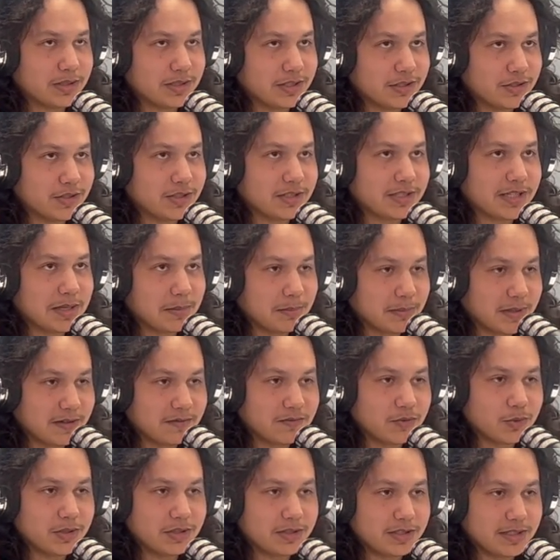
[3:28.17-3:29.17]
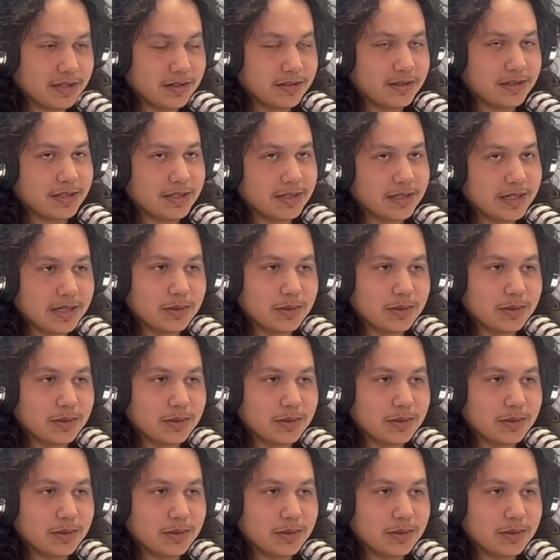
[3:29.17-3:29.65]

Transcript: to just get my voice out there.